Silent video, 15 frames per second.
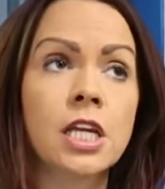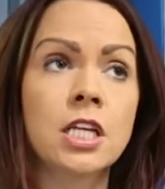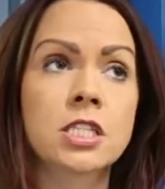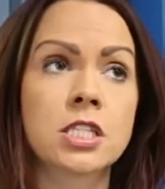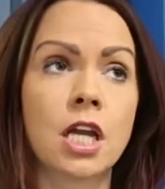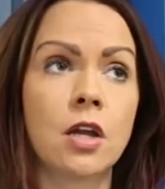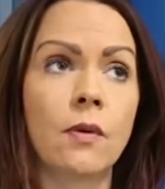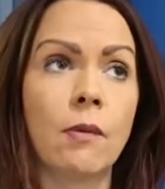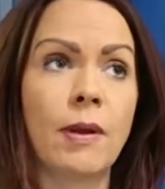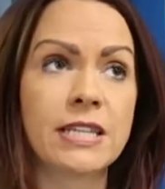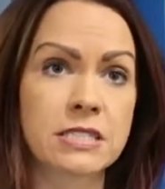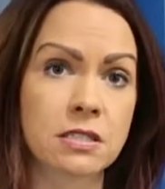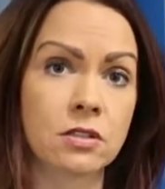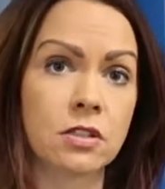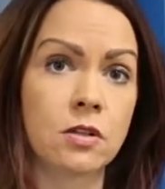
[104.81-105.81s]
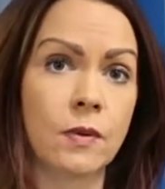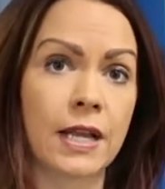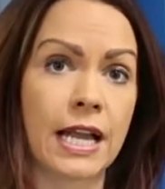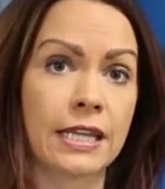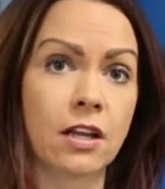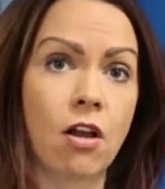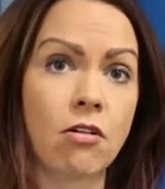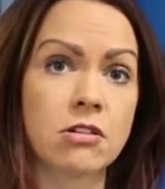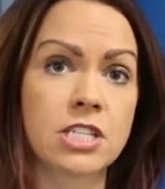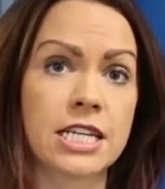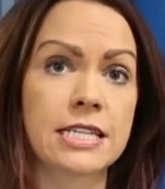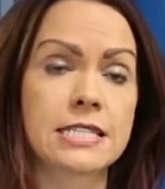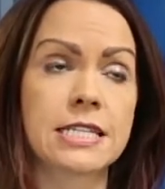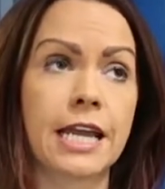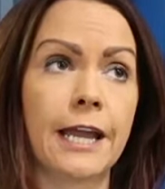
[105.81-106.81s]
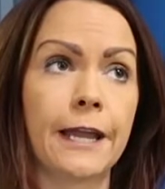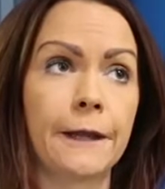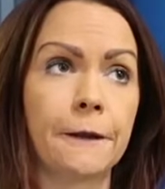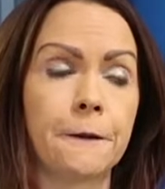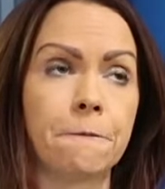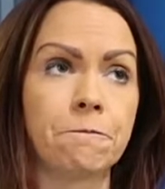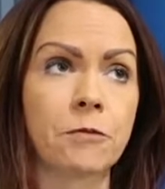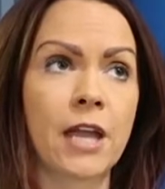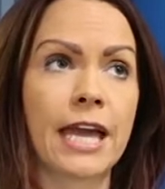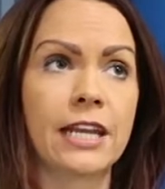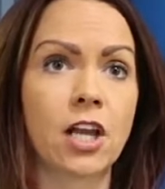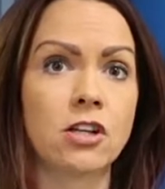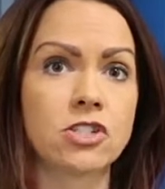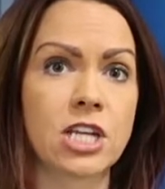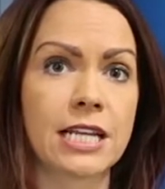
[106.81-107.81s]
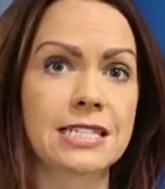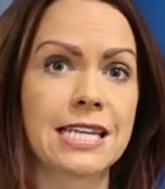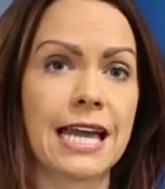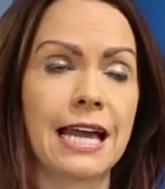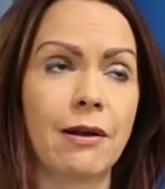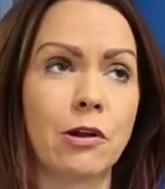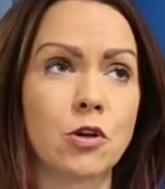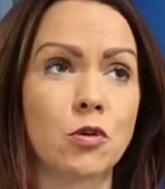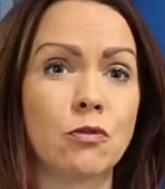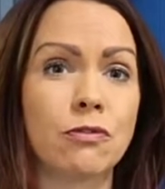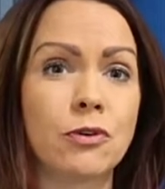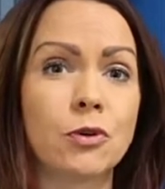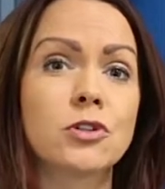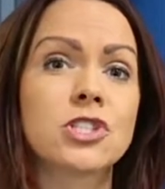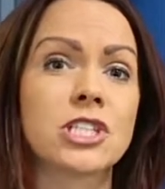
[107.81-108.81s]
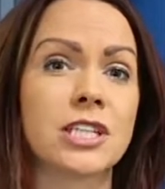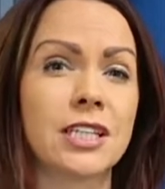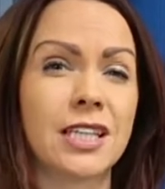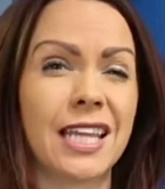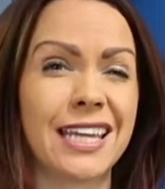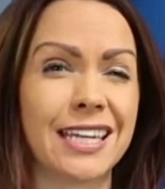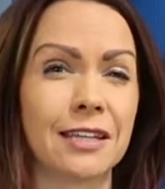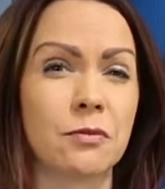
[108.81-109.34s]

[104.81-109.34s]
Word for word: So I went to a gynecologist, um, kind of got checked out, and unfortunately,